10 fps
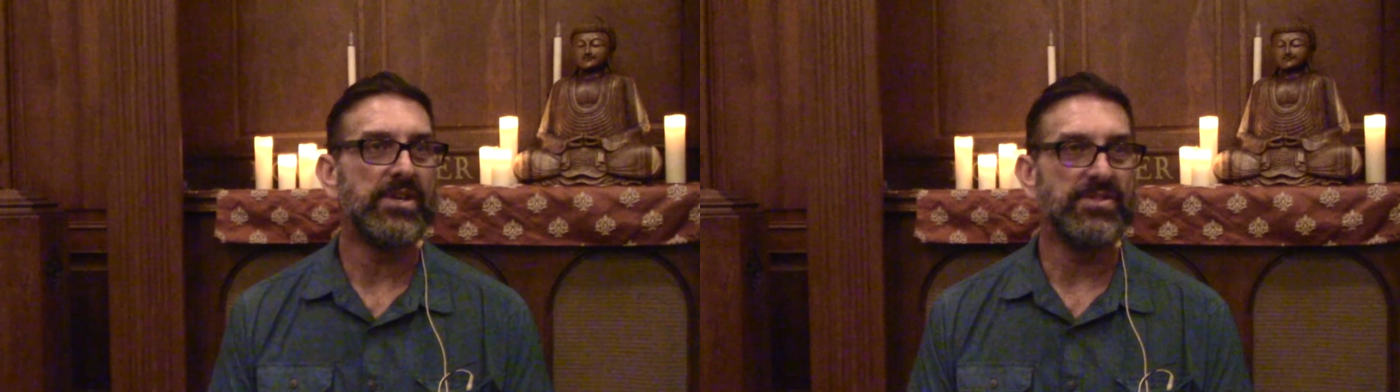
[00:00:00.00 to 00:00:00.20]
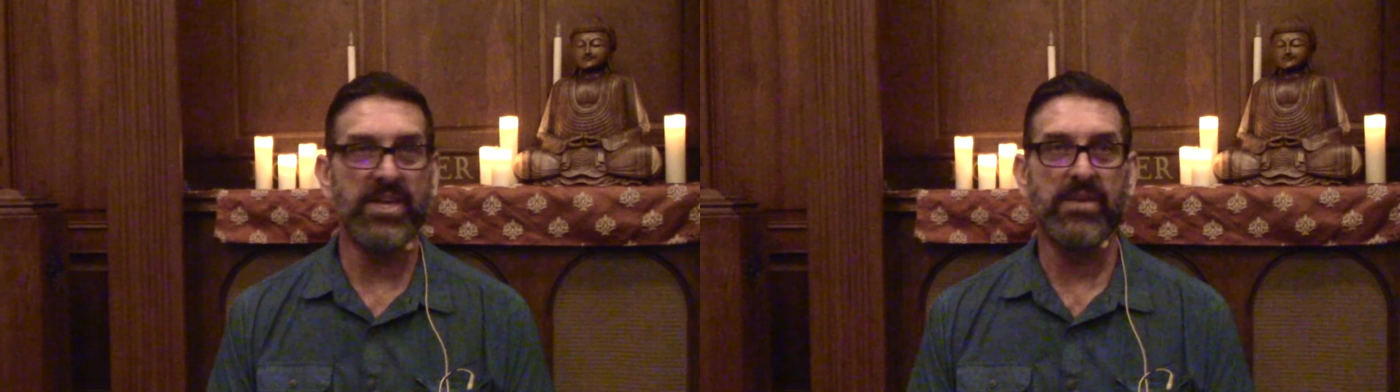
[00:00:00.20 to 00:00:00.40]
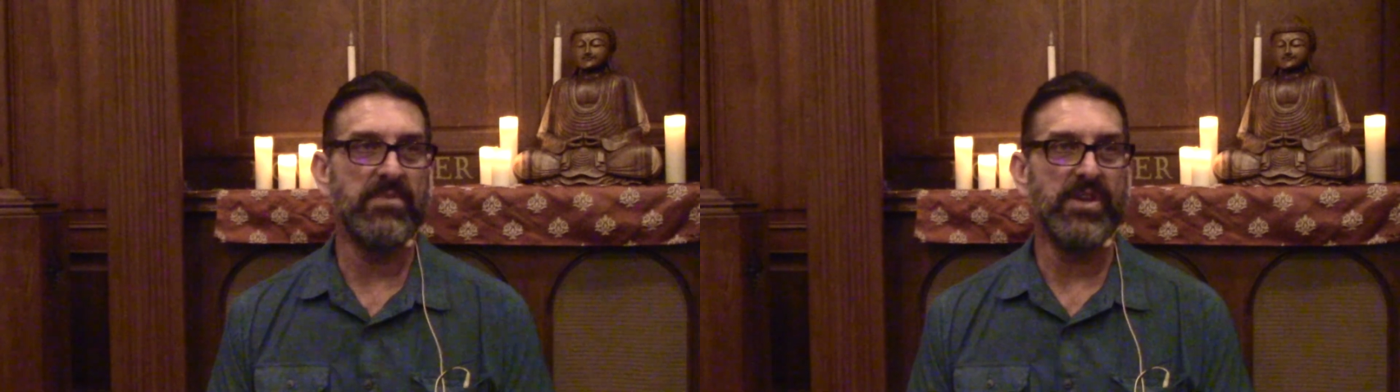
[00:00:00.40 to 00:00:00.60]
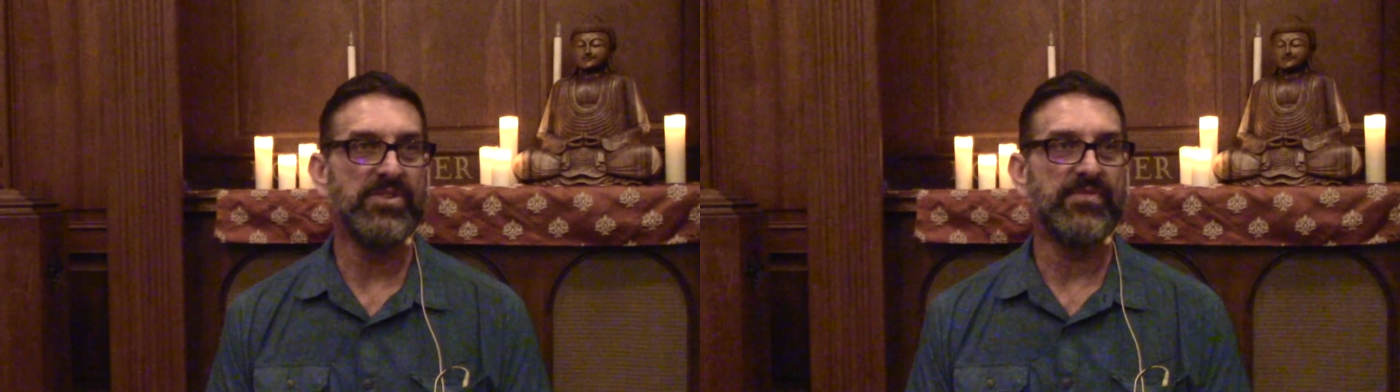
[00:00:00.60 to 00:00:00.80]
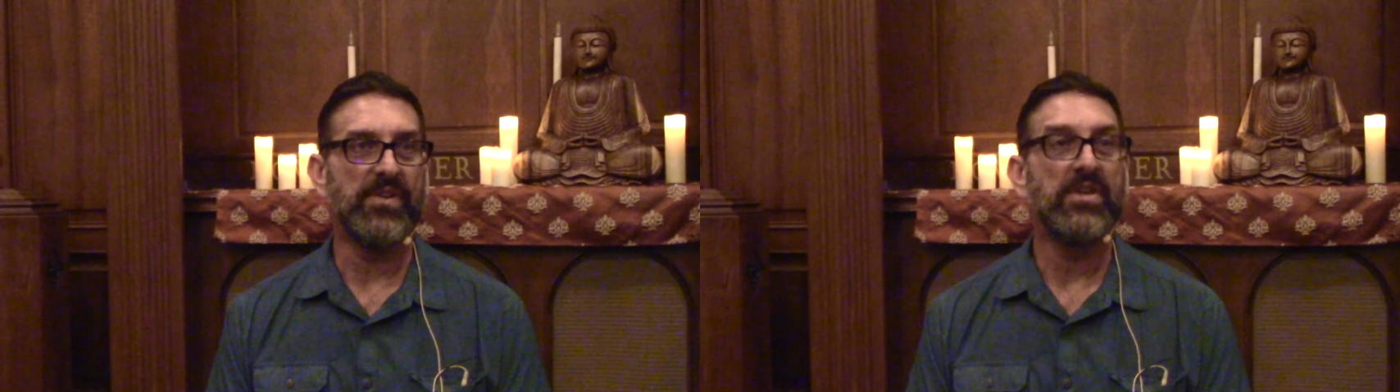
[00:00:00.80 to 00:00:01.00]
They can be
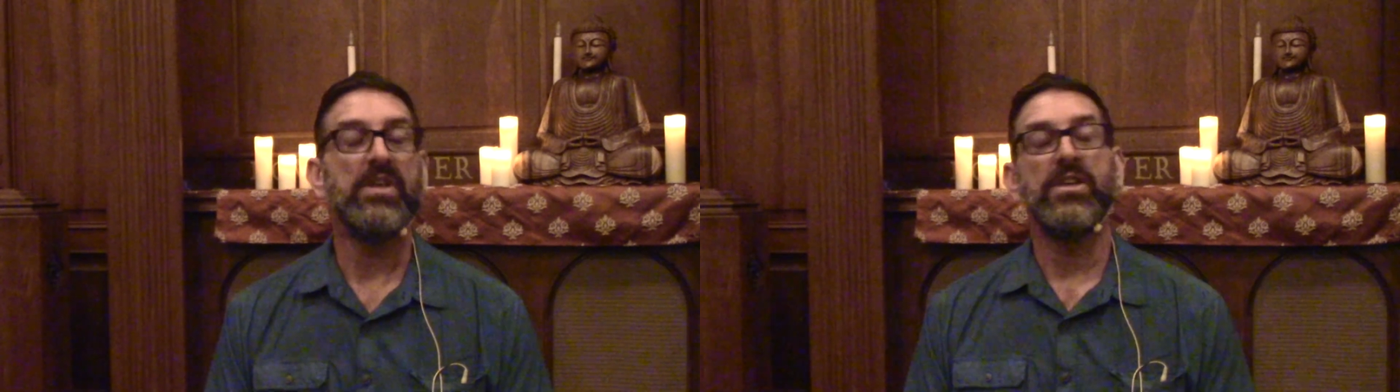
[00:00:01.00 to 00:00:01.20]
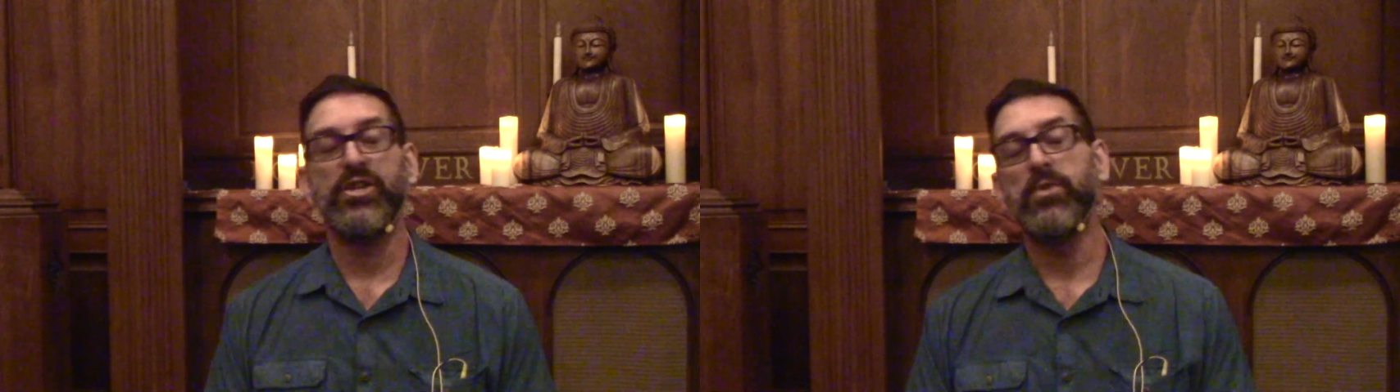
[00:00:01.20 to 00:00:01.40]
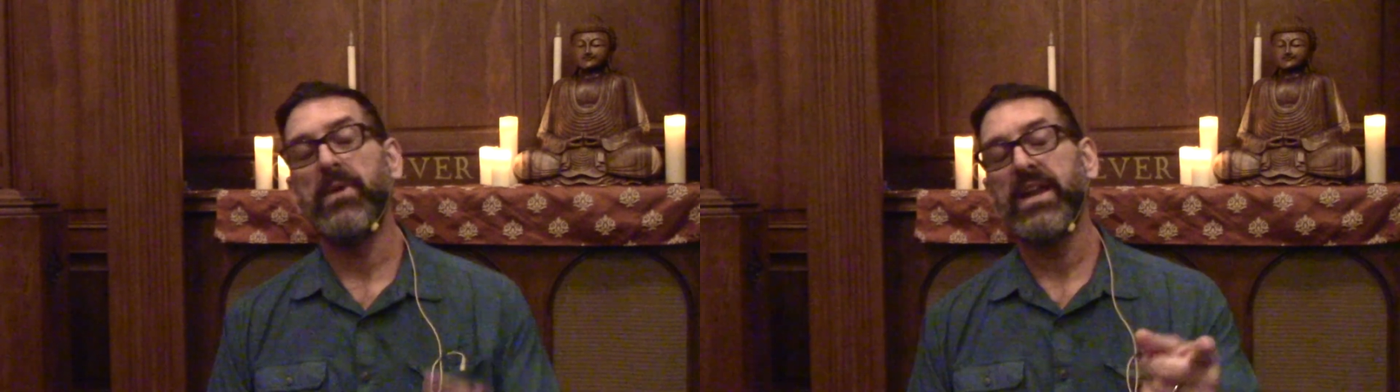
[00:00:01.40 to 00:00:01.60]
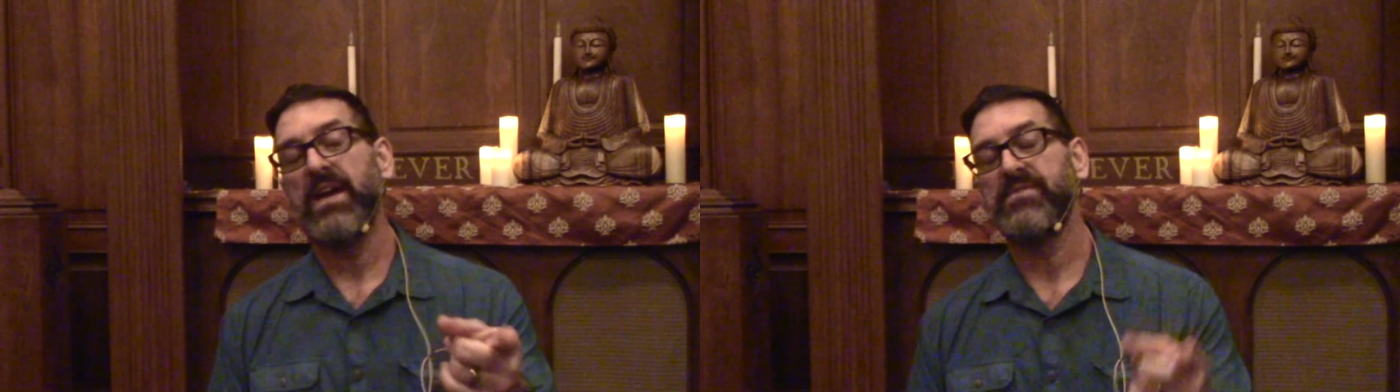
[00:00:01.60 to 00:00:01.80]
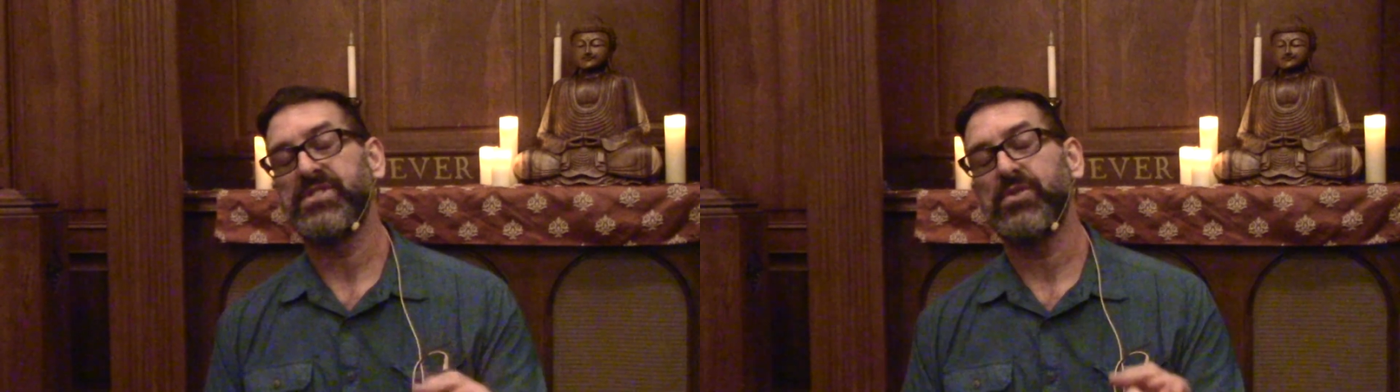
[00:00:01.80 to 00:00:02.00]
useful. You might
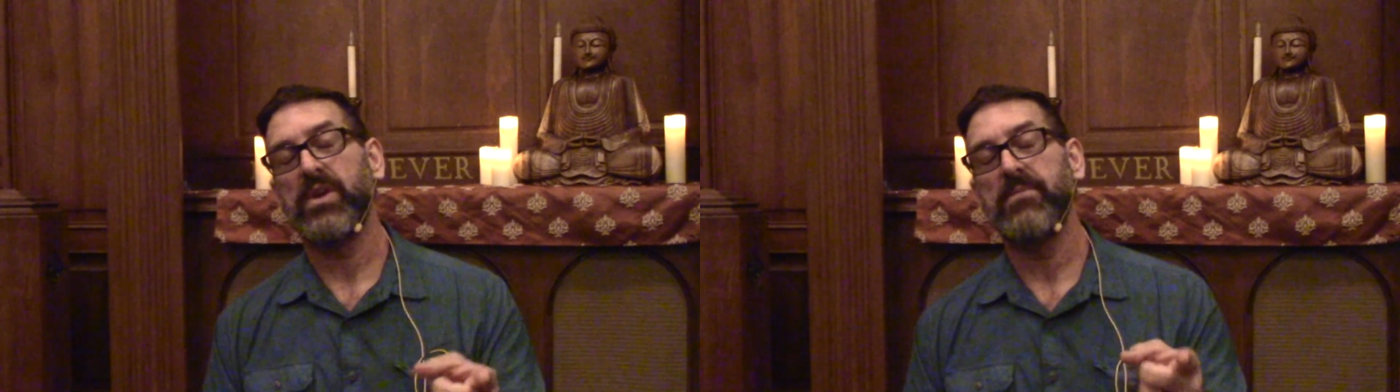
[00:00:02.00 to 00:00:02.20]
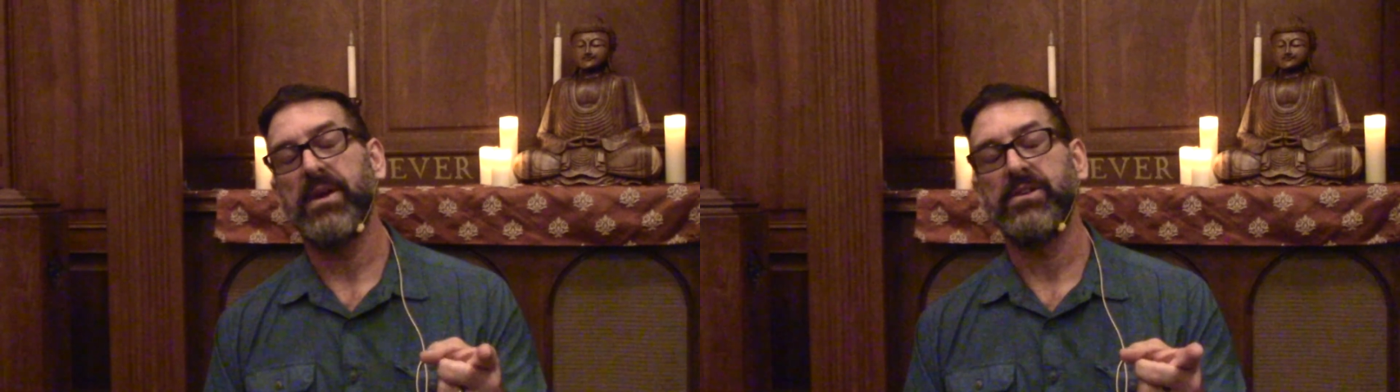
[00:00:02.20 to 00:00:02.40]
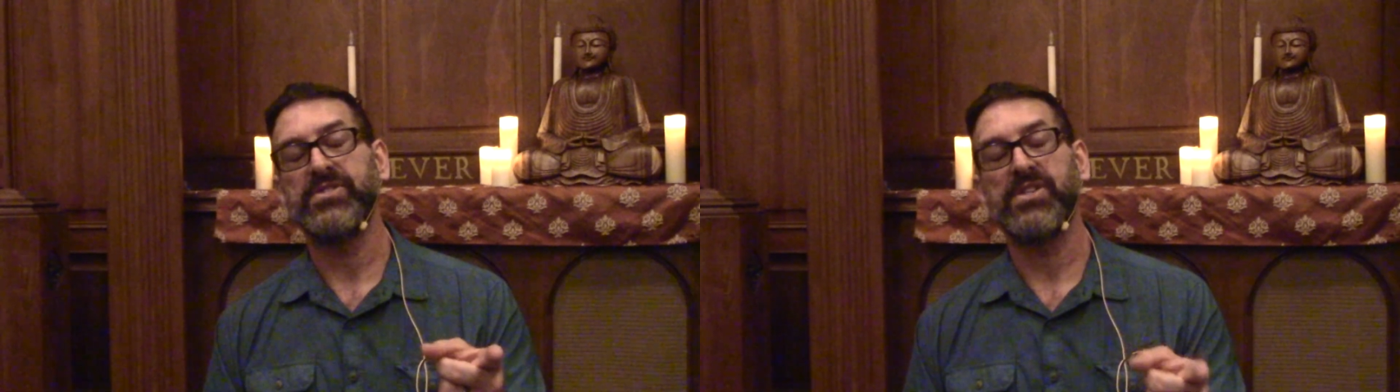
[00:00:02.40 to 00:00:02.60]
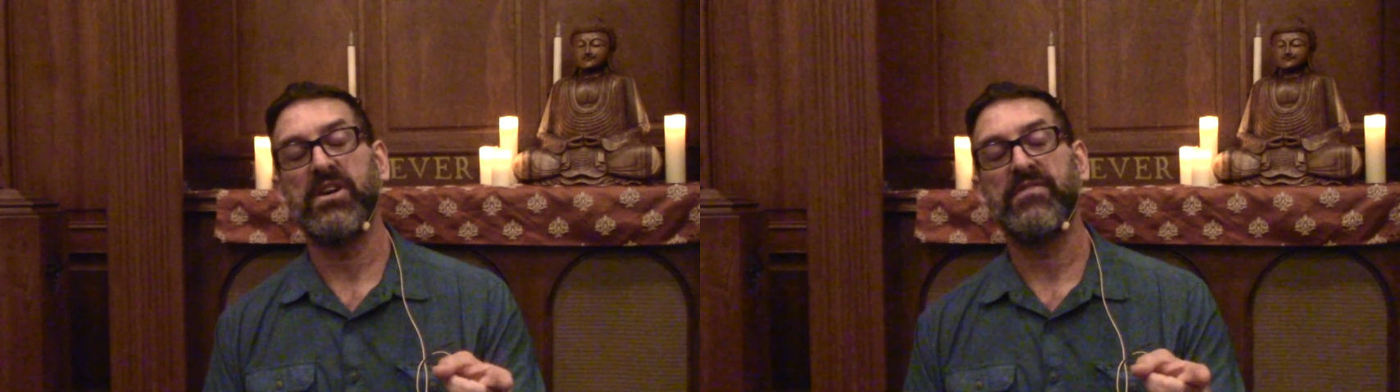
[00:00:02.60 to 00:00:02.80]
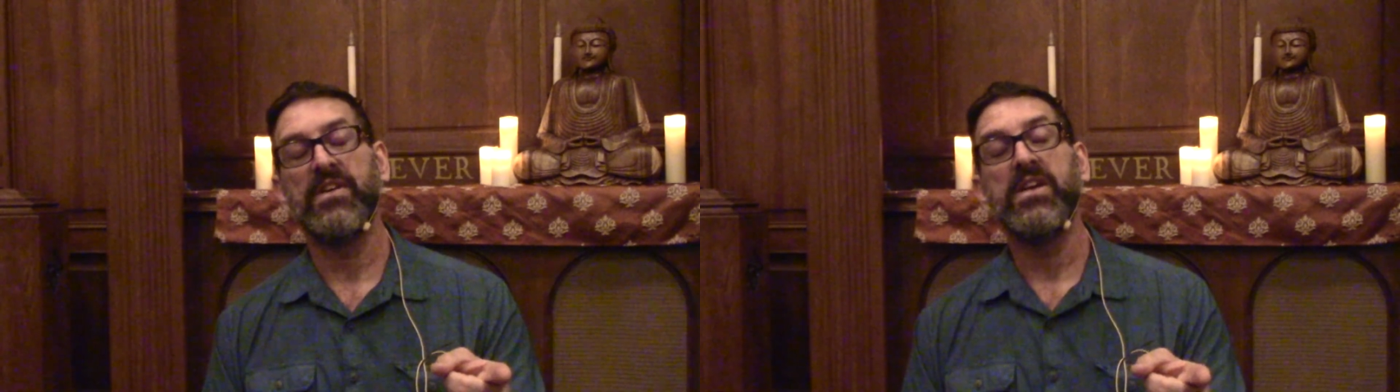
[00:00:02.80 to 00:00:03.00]
have a story about yourself